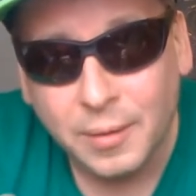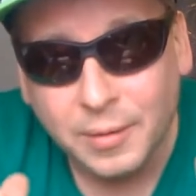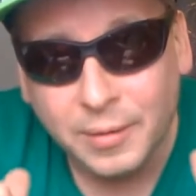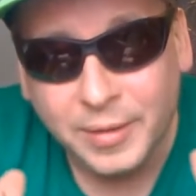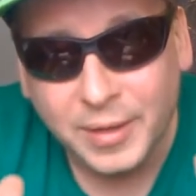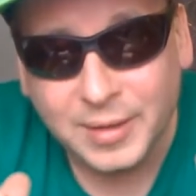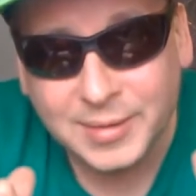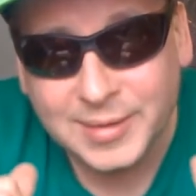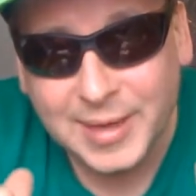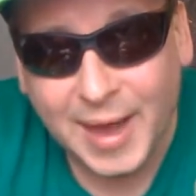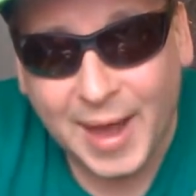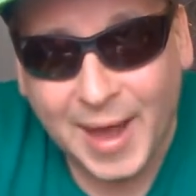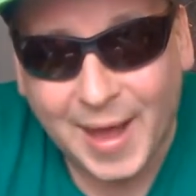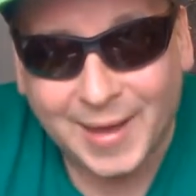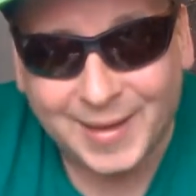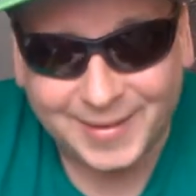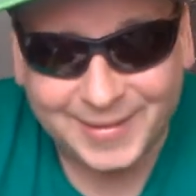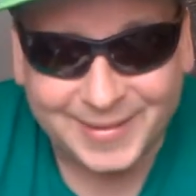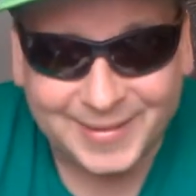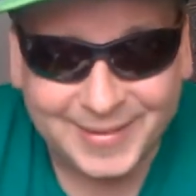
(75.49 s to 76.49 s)
This guy.
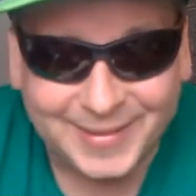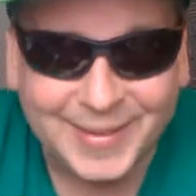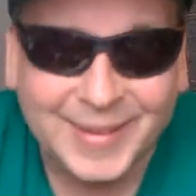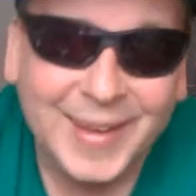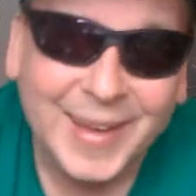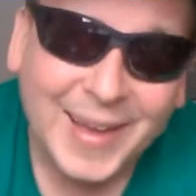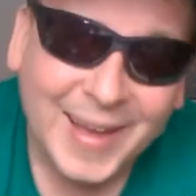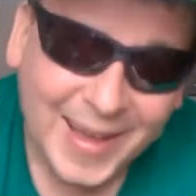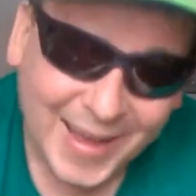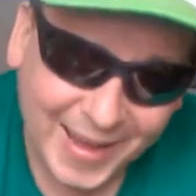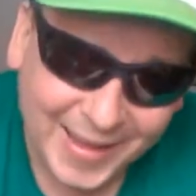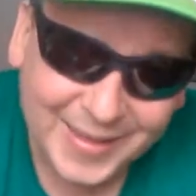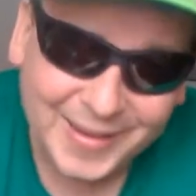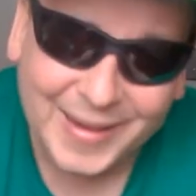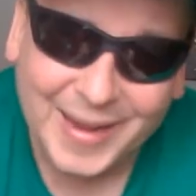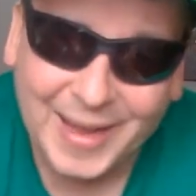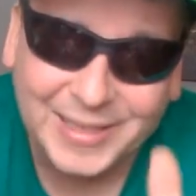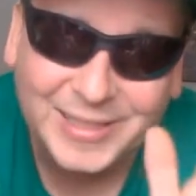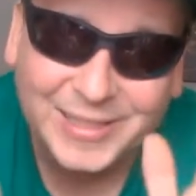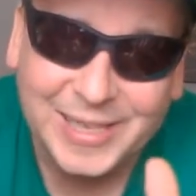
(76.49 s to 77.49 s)
hey there
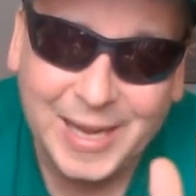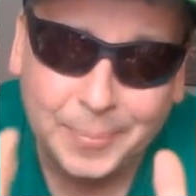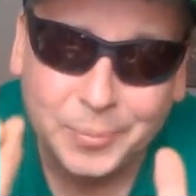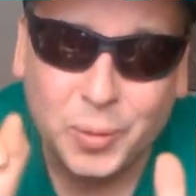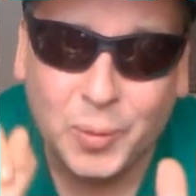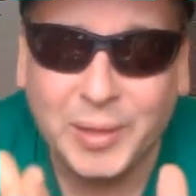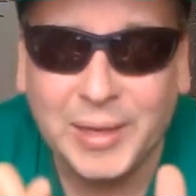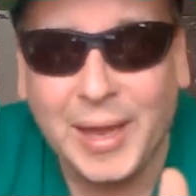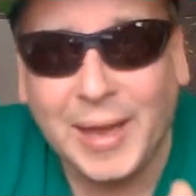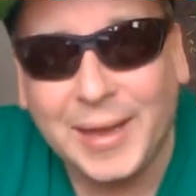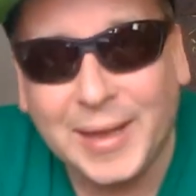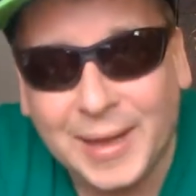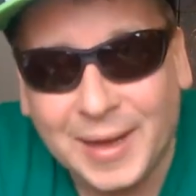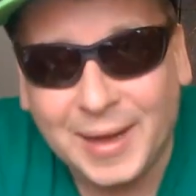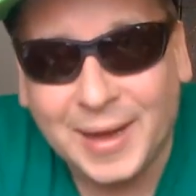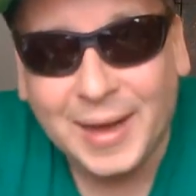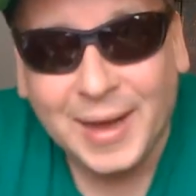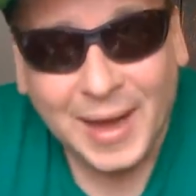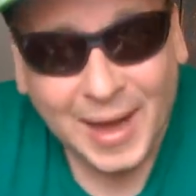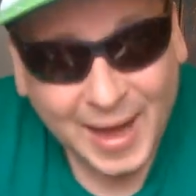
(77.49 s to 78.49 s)
guys, Jap 28
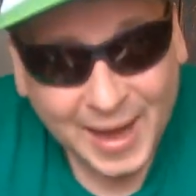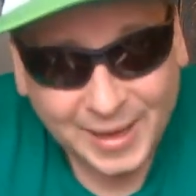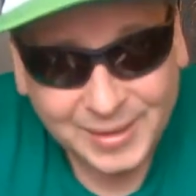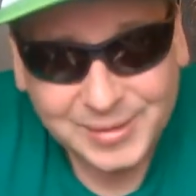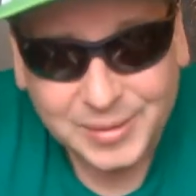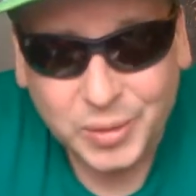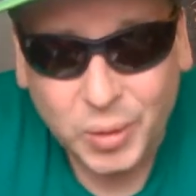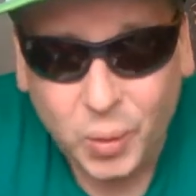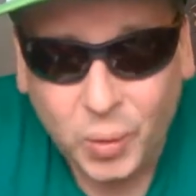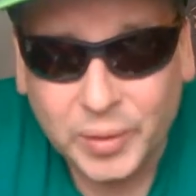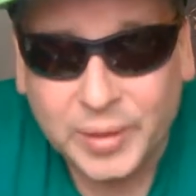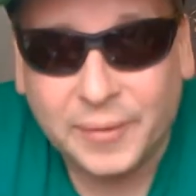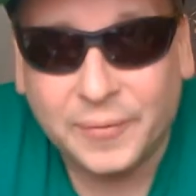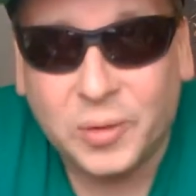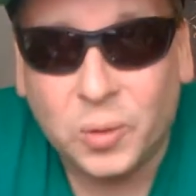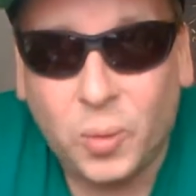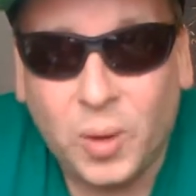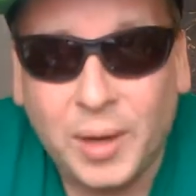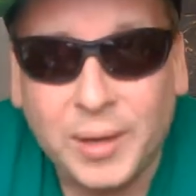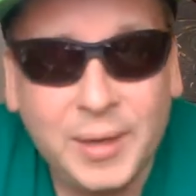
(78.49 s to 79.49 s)
here. How's it going
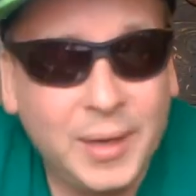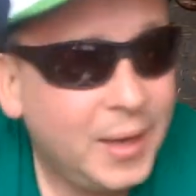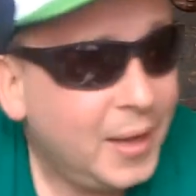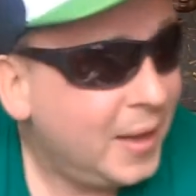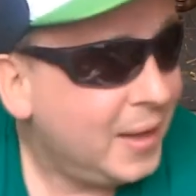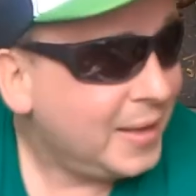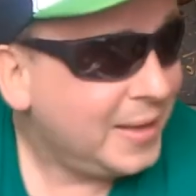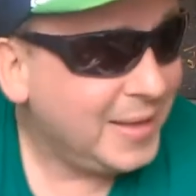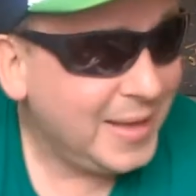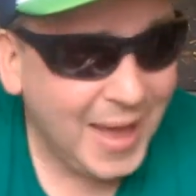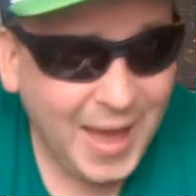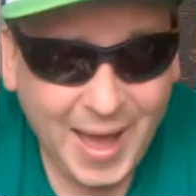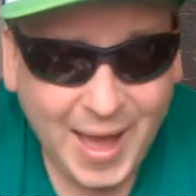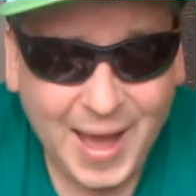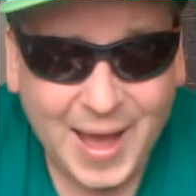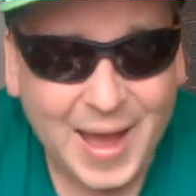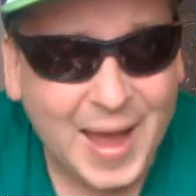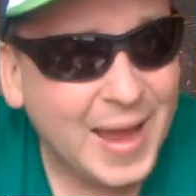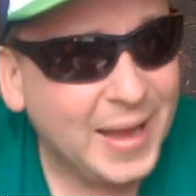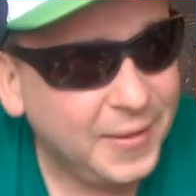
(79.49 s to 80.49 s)
everyone?
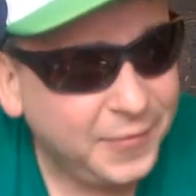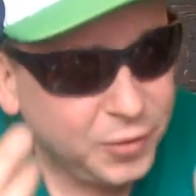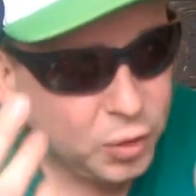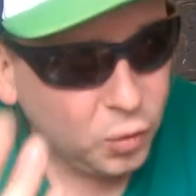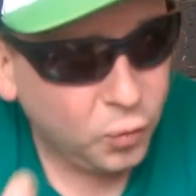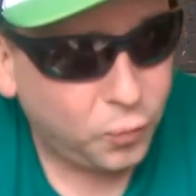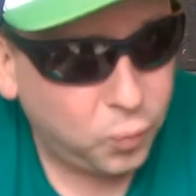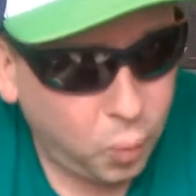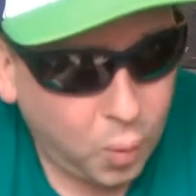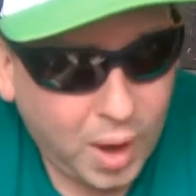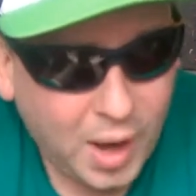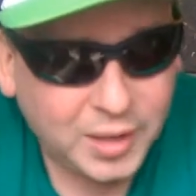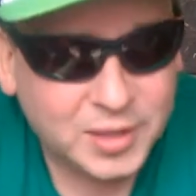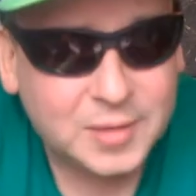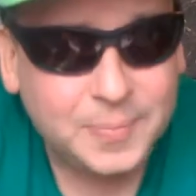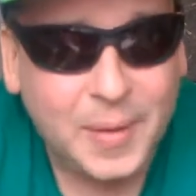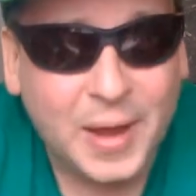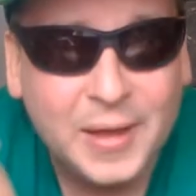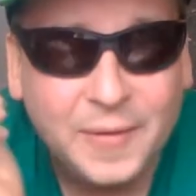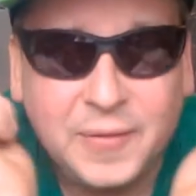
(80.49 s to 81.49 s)
Yeah, and if you
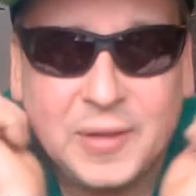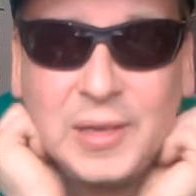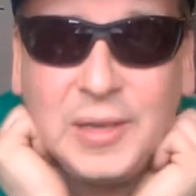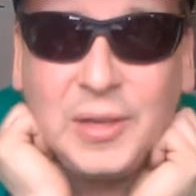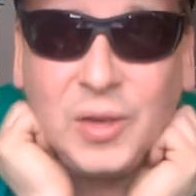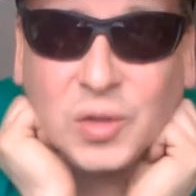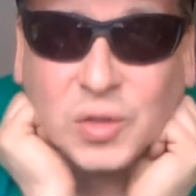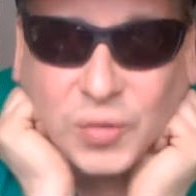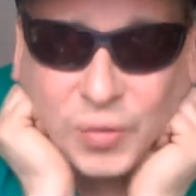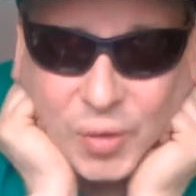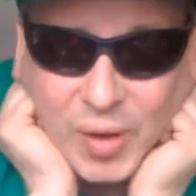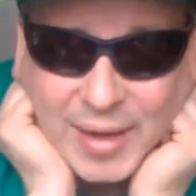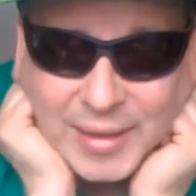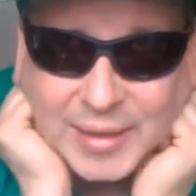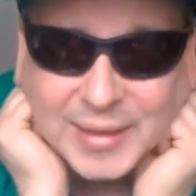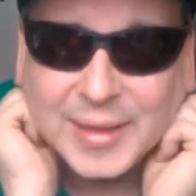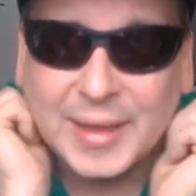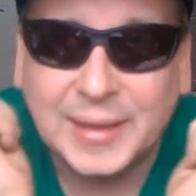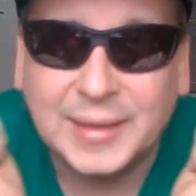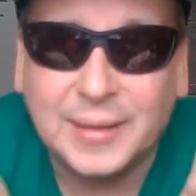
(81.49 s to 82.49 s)
watch my videos for
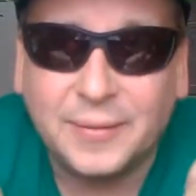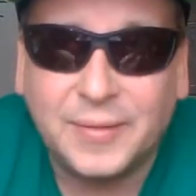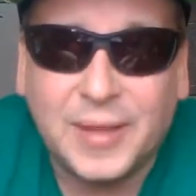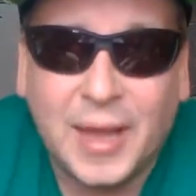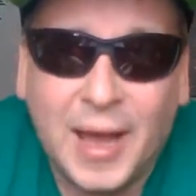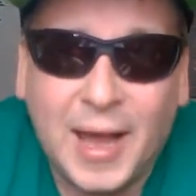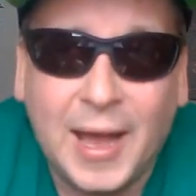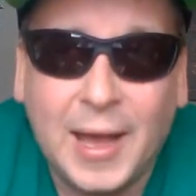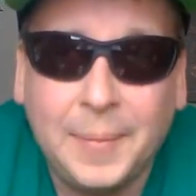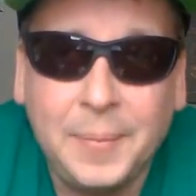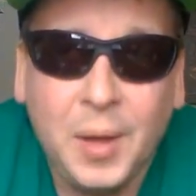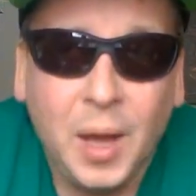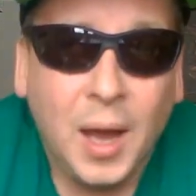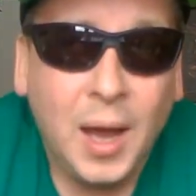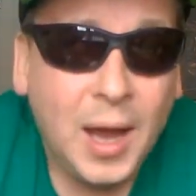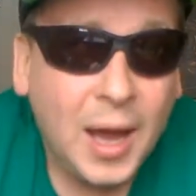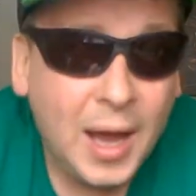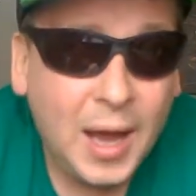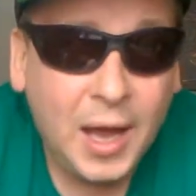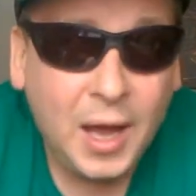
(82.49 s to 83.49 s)
any length of time,
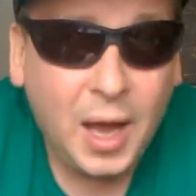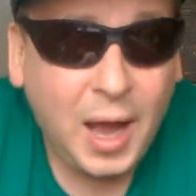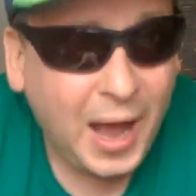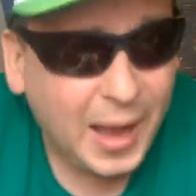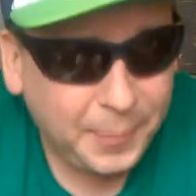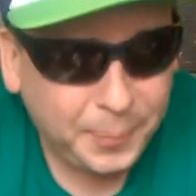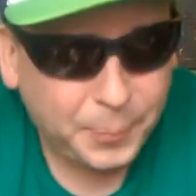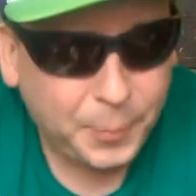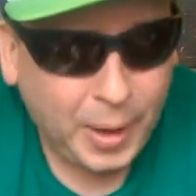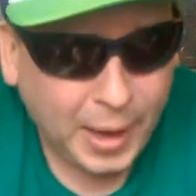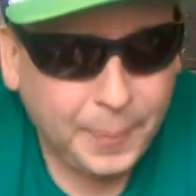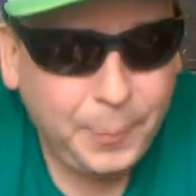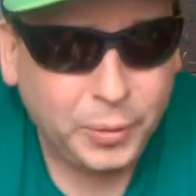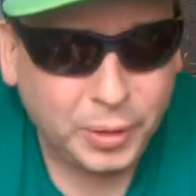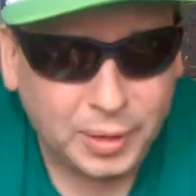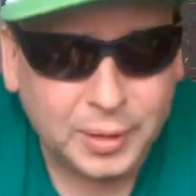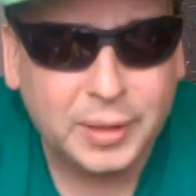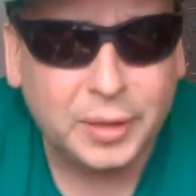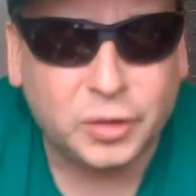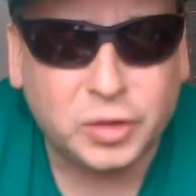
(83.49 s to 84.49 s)
uh, I, I put
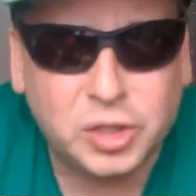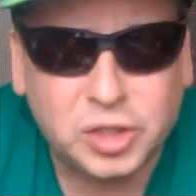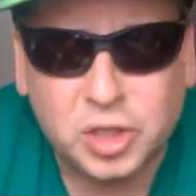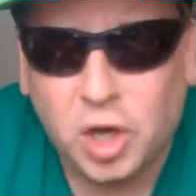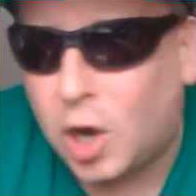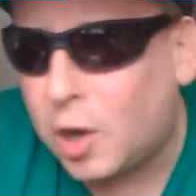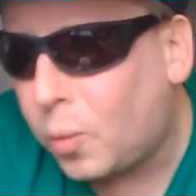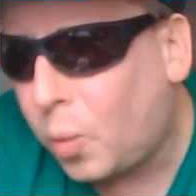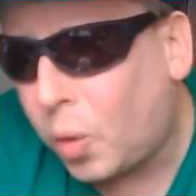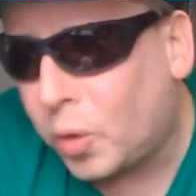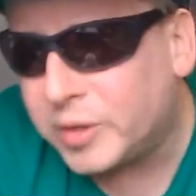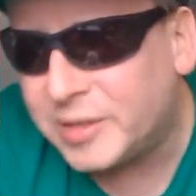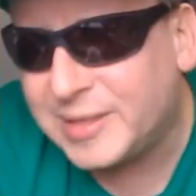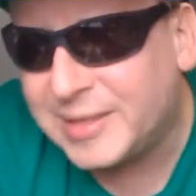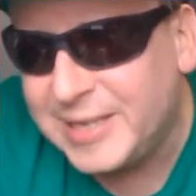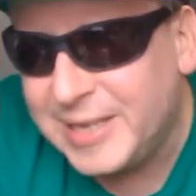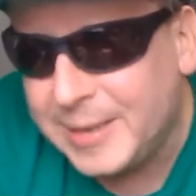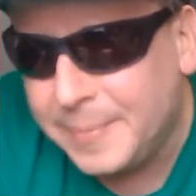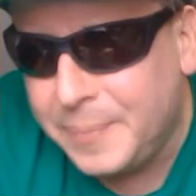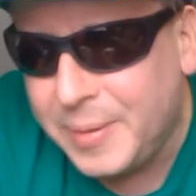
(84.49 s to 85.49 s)
a little Star Wars
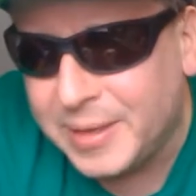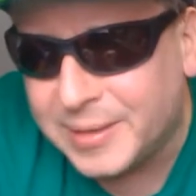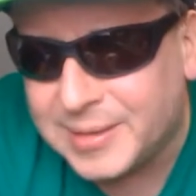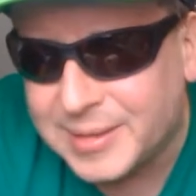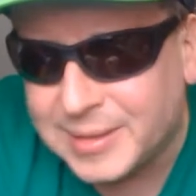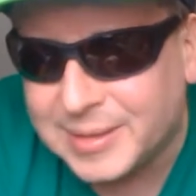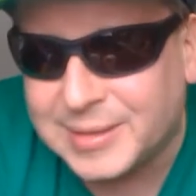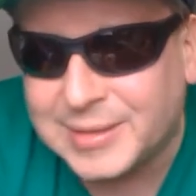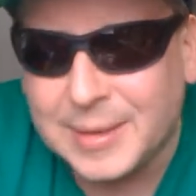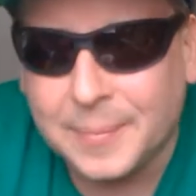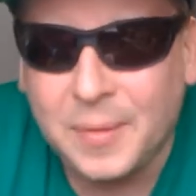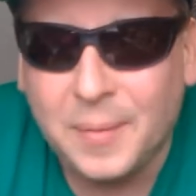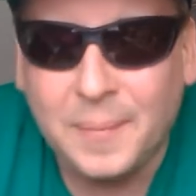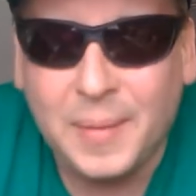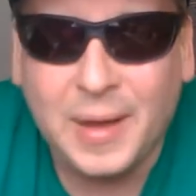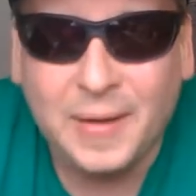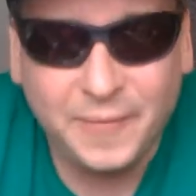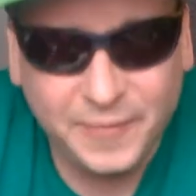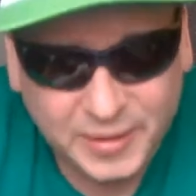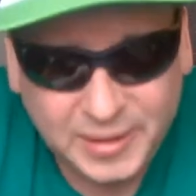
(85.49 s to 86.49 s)
tidbits in some of
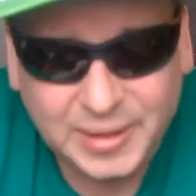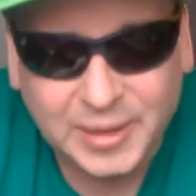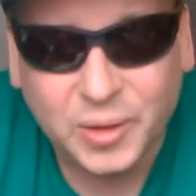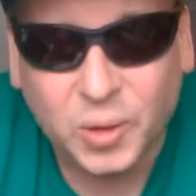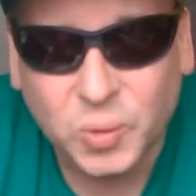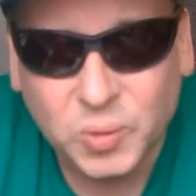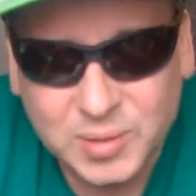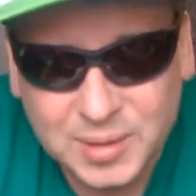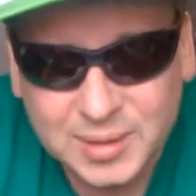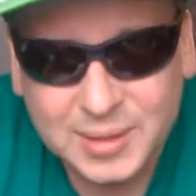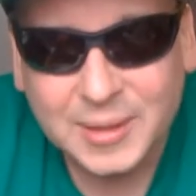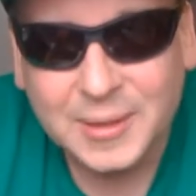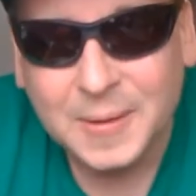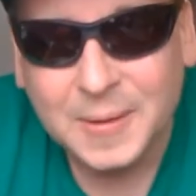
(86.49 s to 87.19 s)
my videos.